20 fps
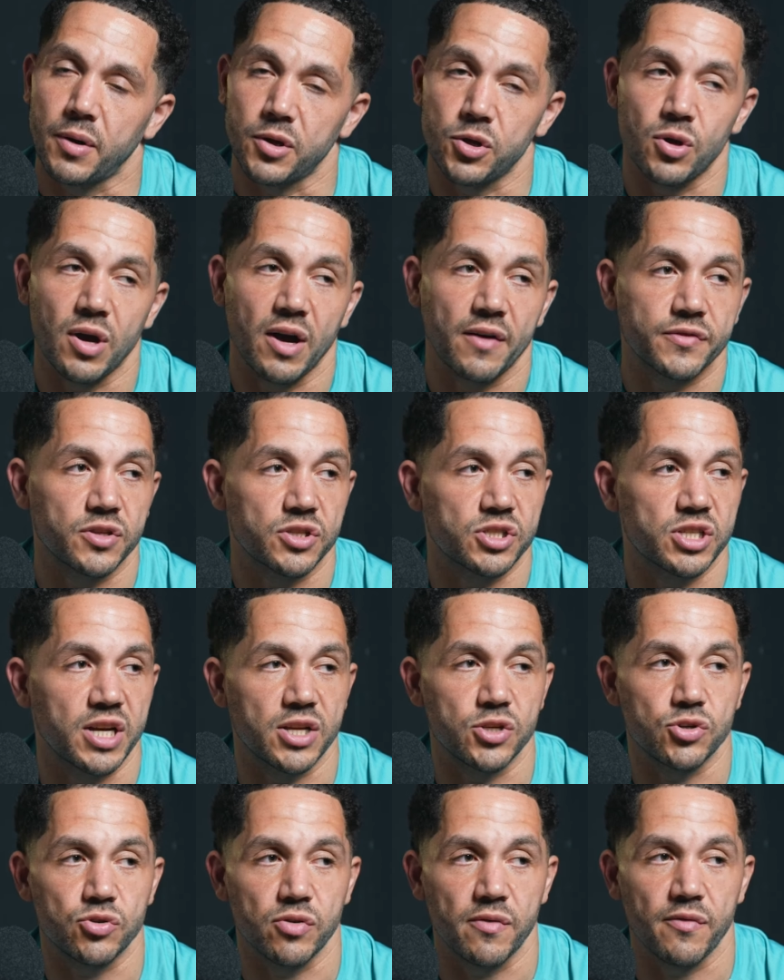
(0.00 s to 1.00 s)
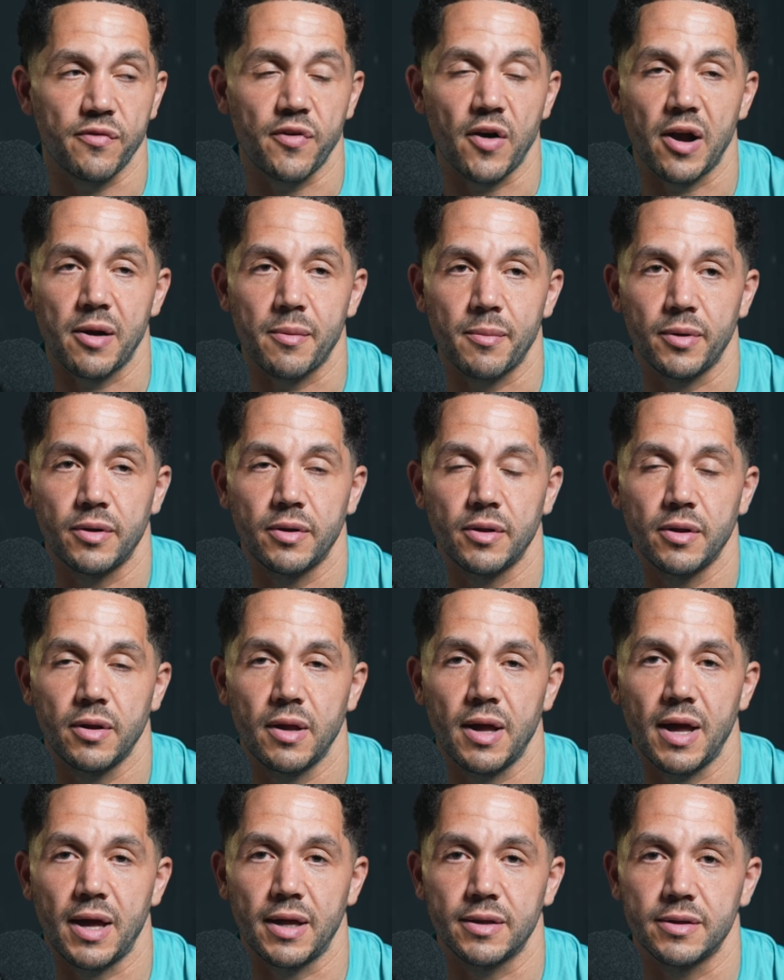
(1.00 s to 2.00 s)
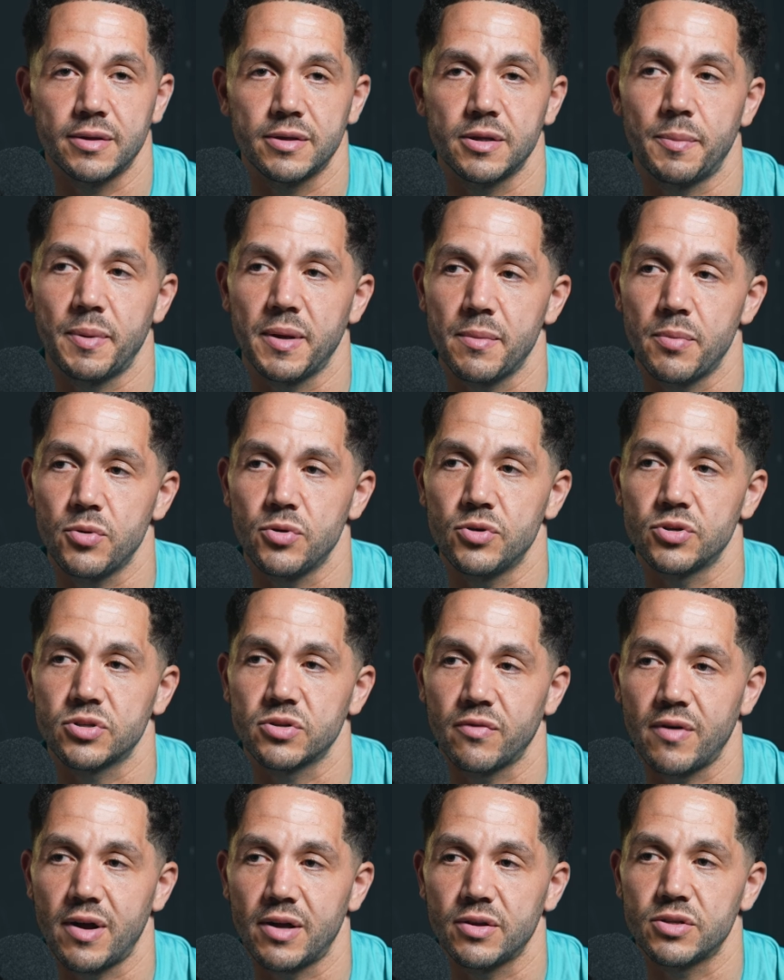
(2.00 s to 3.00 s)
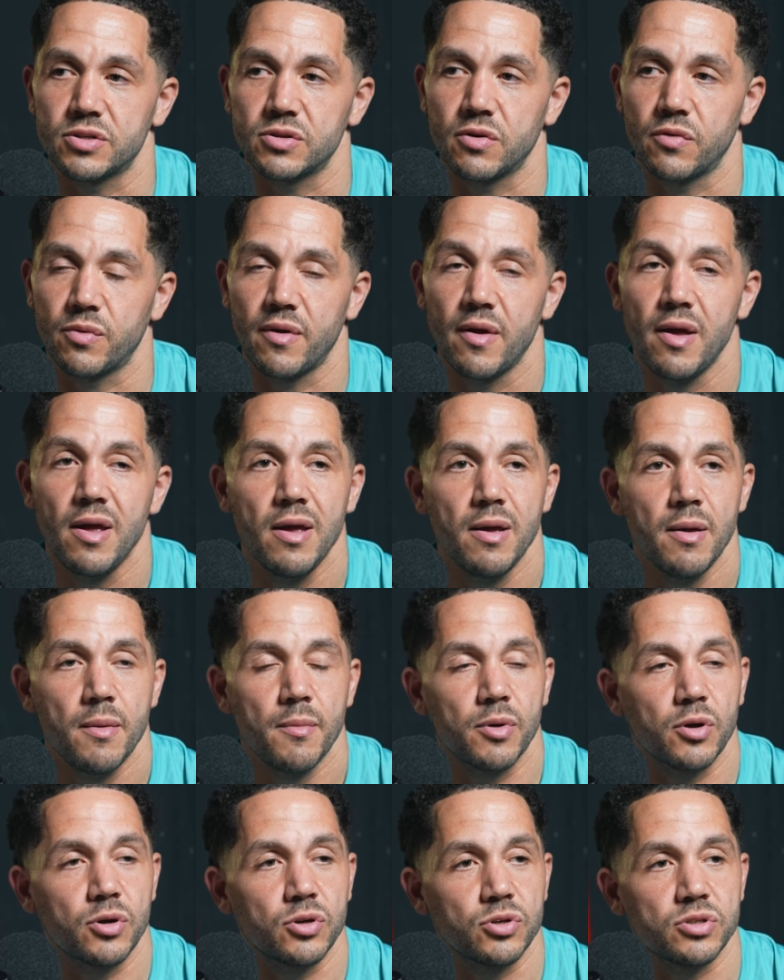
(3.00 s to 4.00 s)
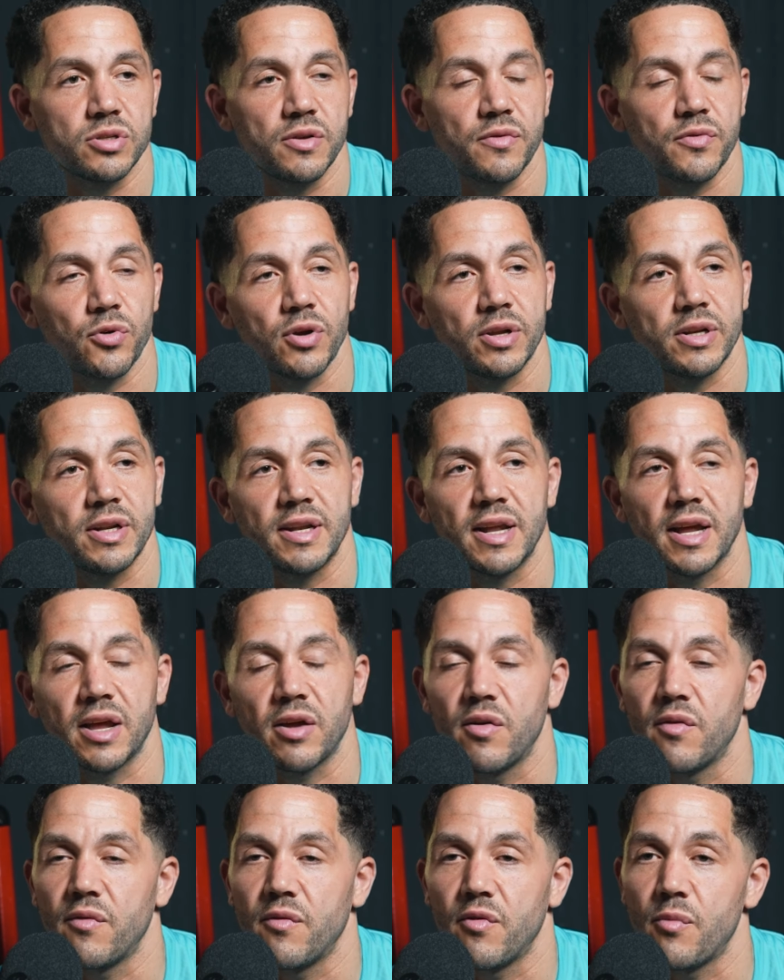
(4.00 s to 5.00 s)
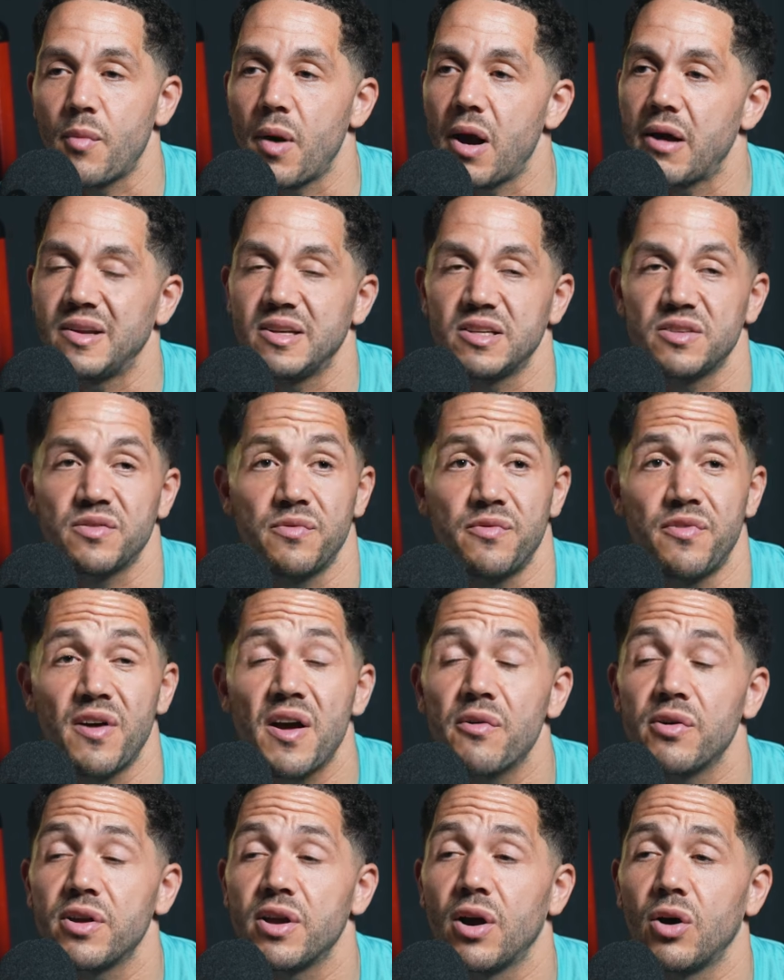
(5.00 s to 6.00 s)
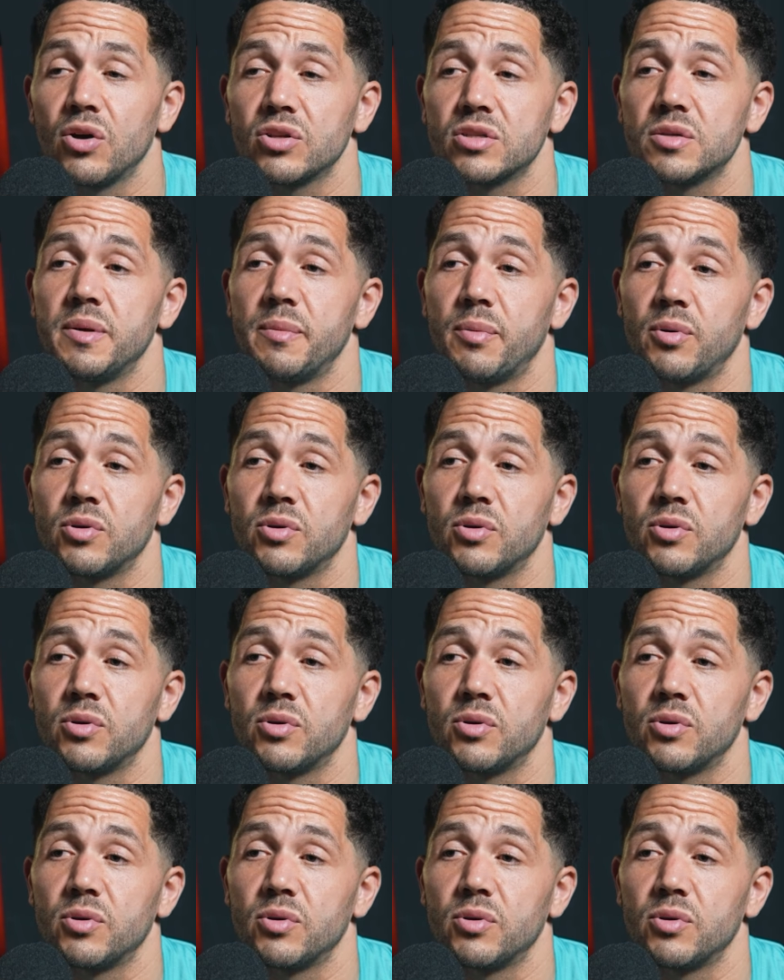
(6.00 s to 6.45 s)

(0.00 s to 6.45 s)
But you have to change your environment and the people you surround yourself with, because if you're in a negative environment, it's very hard to be